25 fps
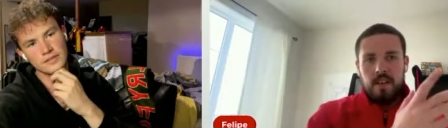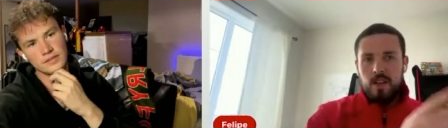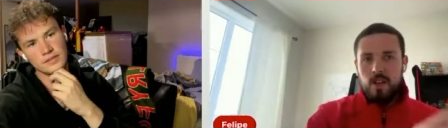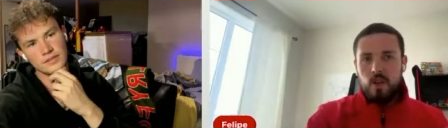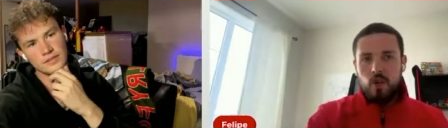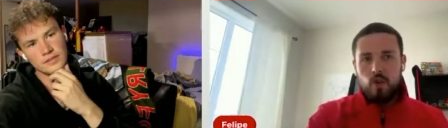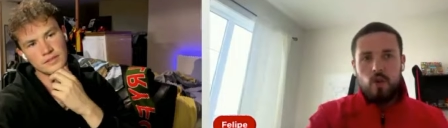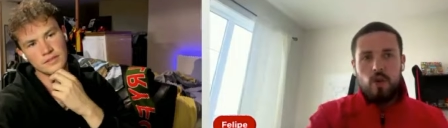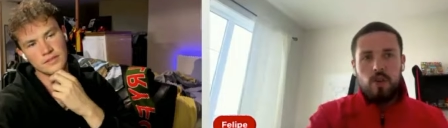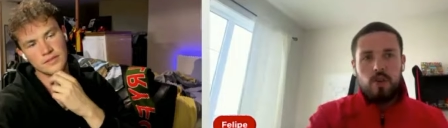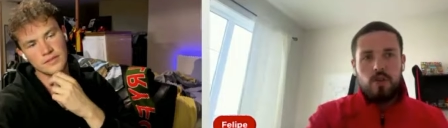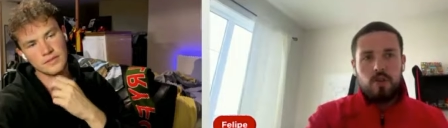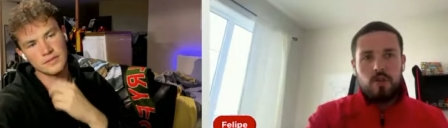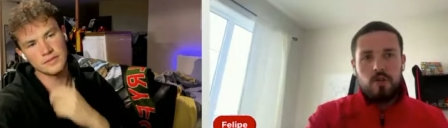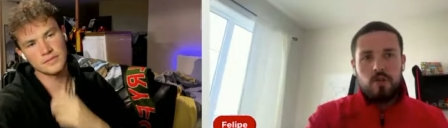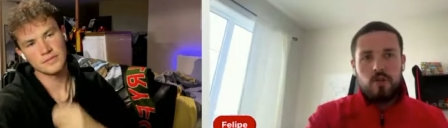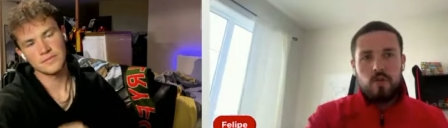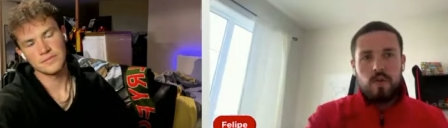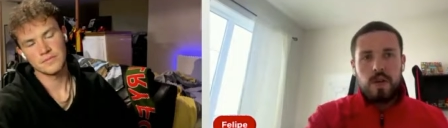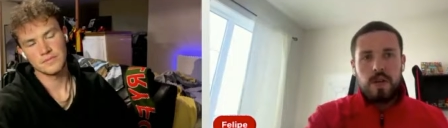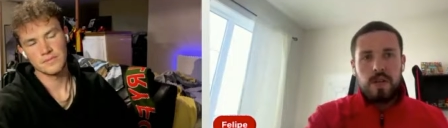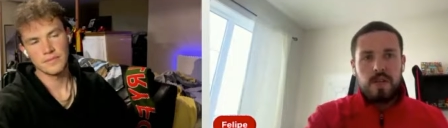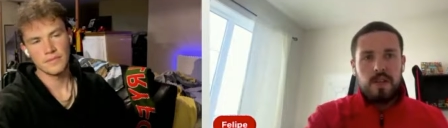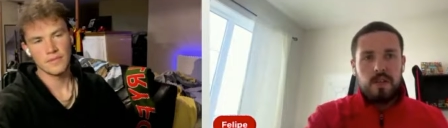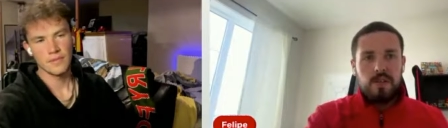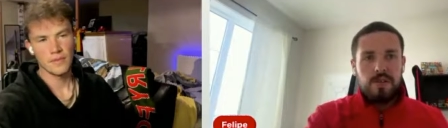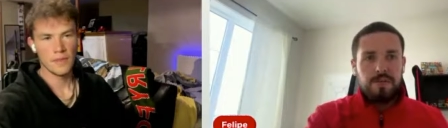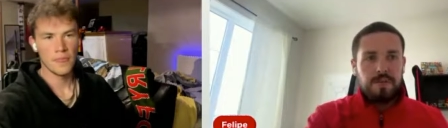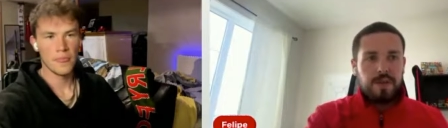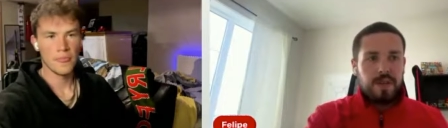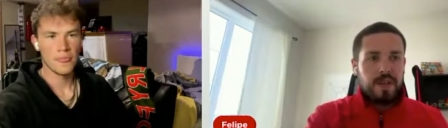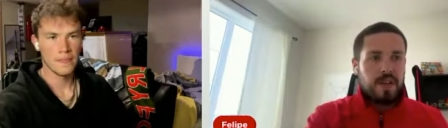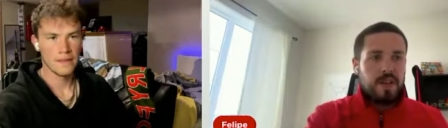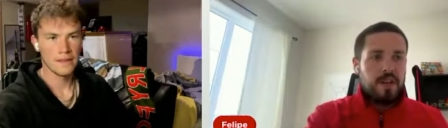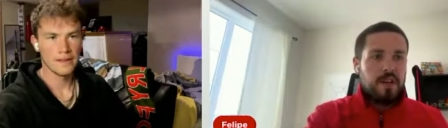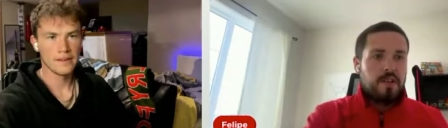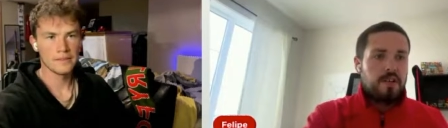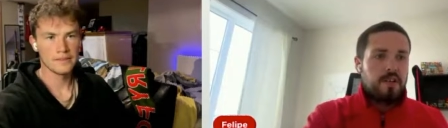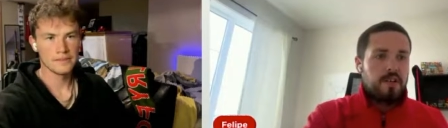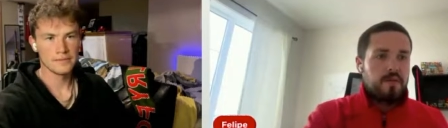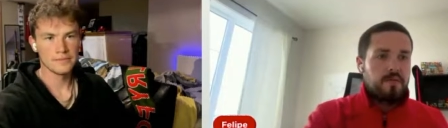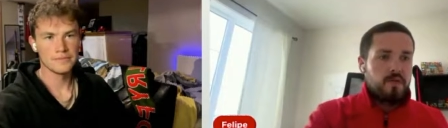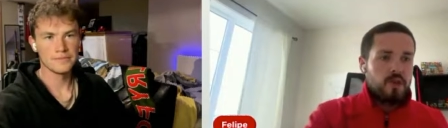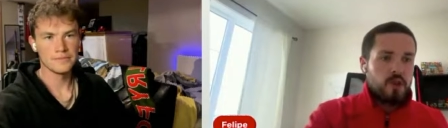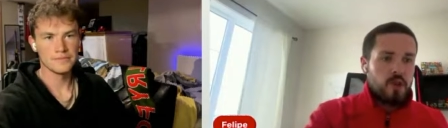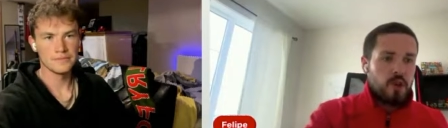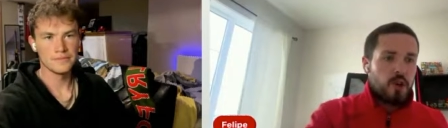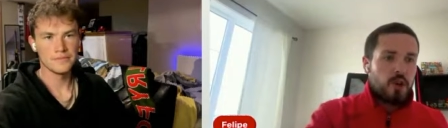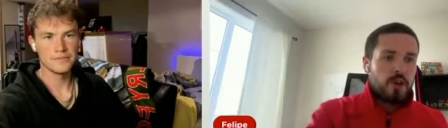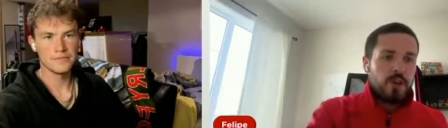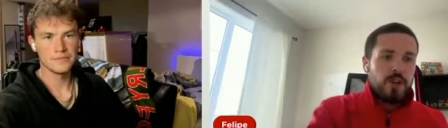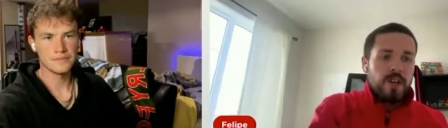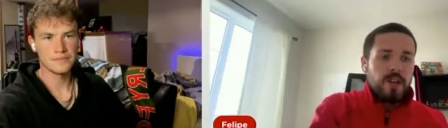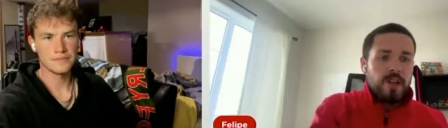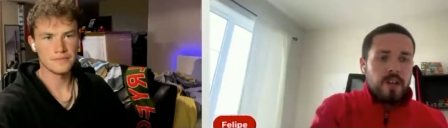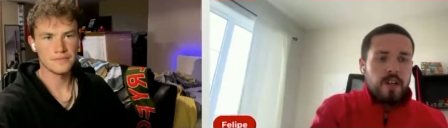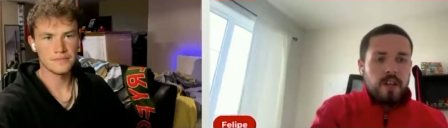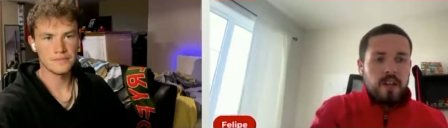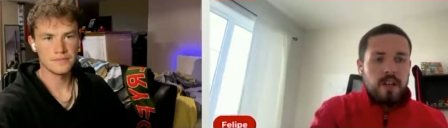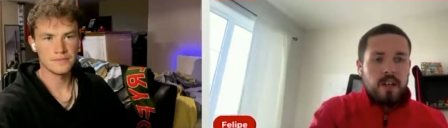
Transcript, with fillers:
Speaker 1: Toronto to win. They were playing at home, sure.